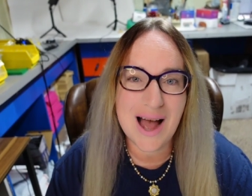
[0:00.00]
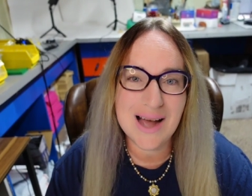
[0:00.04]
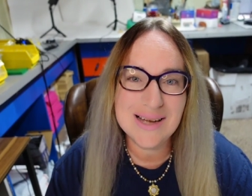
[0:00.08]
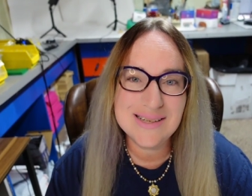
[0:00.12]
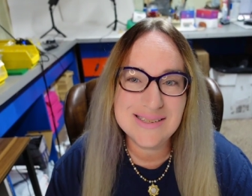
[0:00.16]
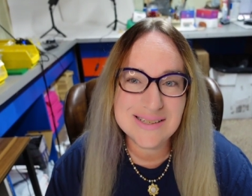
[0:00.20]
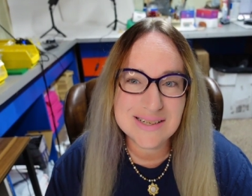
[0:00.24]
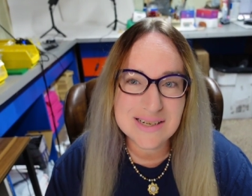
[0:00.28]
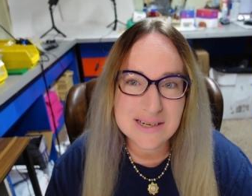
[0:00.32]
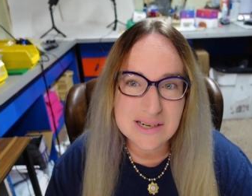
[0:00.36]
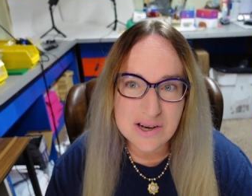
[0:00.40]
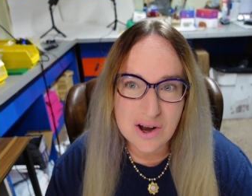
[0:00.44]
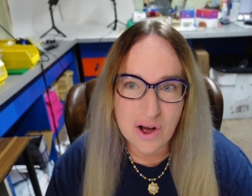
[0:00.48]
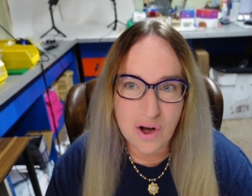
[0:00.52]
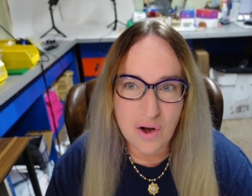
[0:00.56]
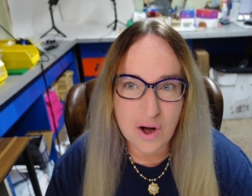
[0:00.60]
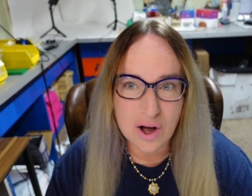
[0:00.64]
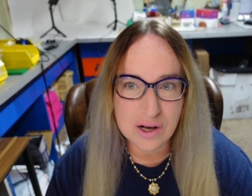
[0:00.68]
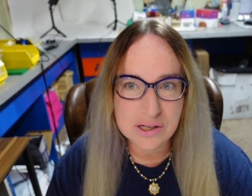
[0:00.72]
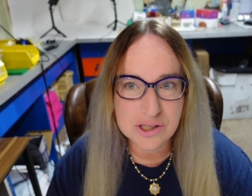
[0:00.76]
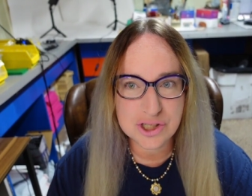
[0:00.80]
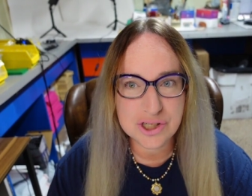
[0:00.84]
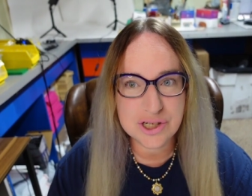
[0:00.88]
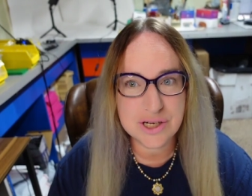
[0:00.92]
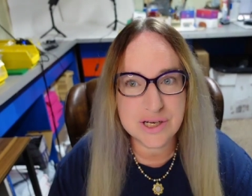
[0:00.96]
I did an
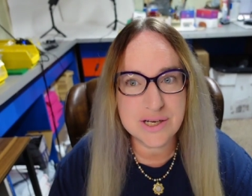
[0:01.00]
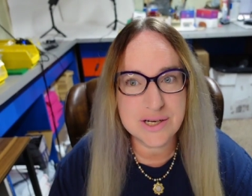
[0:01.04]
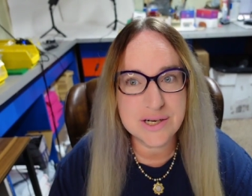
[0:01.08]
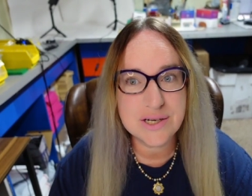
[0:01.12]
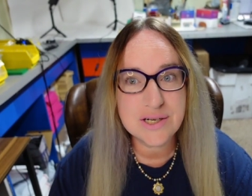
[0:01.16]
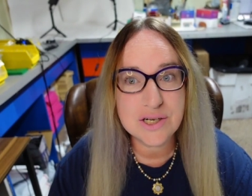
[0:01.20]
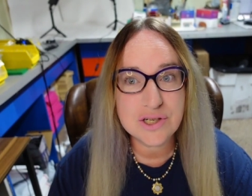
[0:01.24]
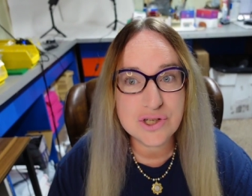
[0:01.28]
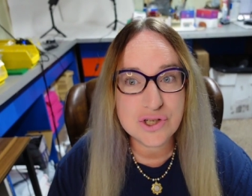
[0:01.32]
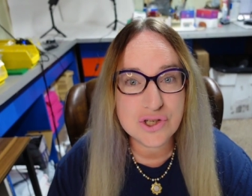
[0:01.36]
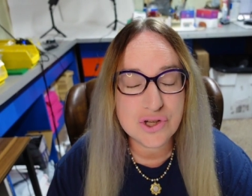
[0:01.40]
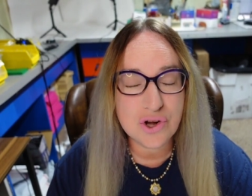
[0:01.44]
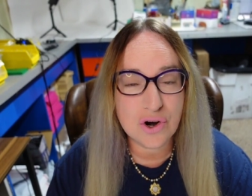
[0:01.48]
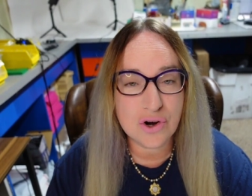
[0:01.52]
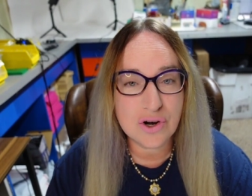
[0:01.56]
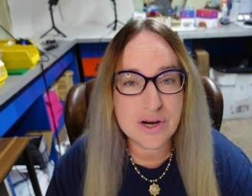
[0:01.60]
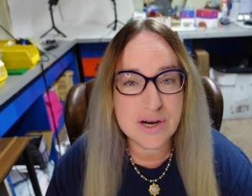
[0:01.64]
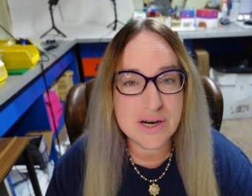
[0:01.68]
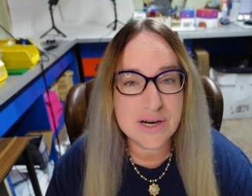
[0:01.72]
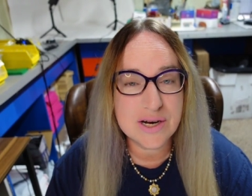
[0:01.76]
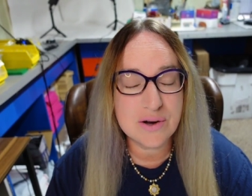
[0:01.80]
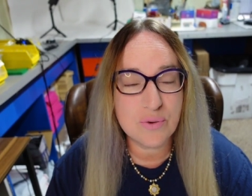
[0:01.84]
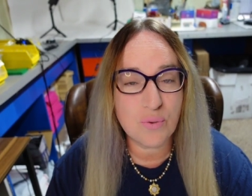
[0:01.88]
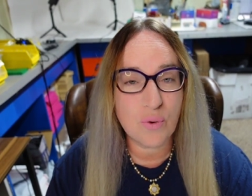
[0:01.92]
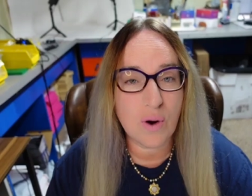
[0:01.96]
auction,
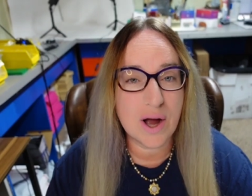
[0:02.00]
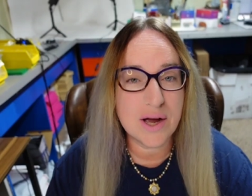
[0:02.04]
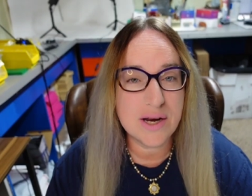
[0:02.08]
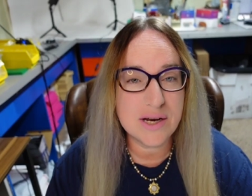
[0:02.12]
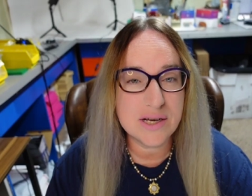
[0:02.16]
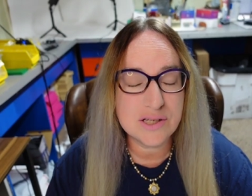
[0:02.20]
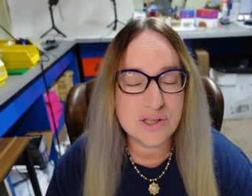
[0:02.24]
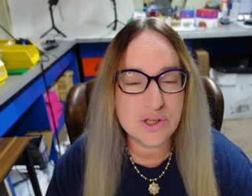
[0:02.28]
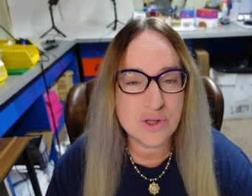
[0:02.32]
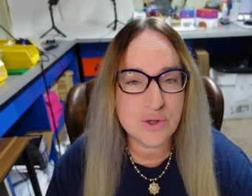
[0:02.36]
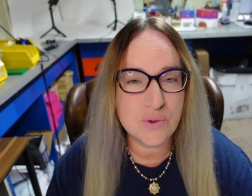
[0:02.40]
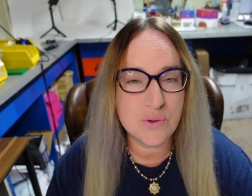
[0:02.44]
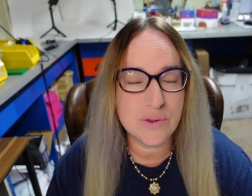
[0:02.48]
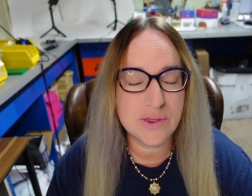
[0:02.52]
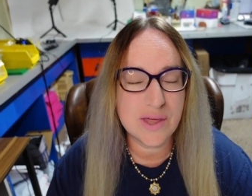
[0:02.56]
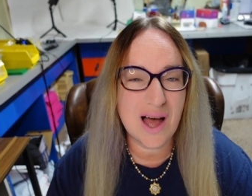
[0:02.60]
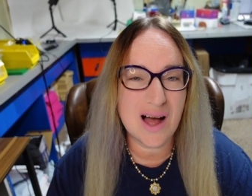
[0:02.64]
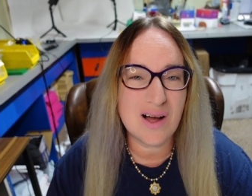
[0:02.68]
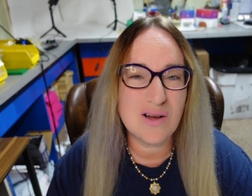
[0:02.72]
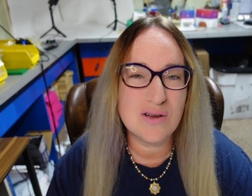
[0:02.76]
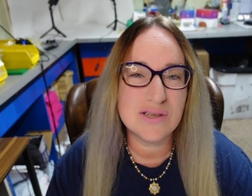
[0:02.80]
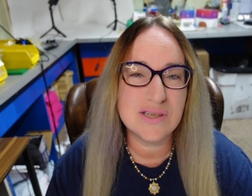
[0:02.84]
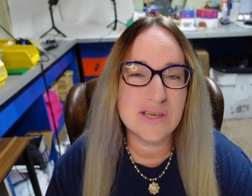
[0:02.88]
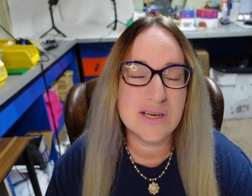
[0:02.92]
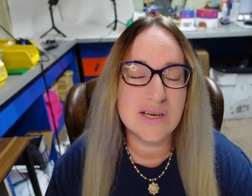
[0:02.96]
started it right at
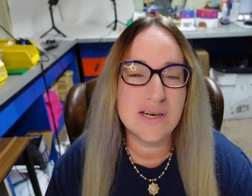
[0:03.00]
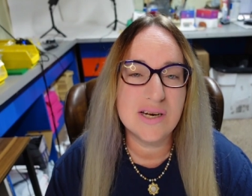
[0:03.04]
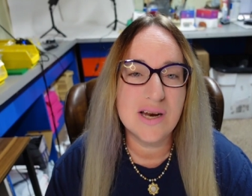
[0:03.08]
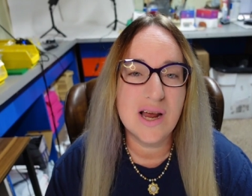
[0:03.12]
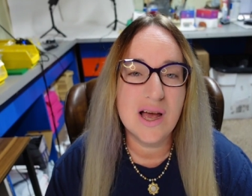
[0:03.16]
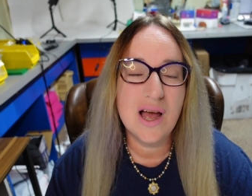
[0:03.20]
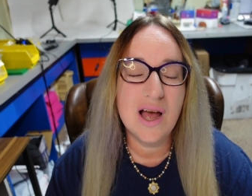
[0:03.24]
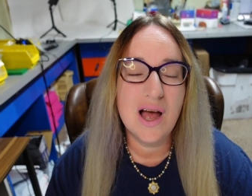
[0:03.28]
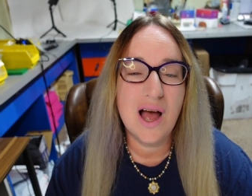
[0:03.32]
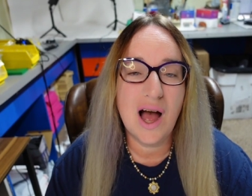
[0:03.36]
2,000.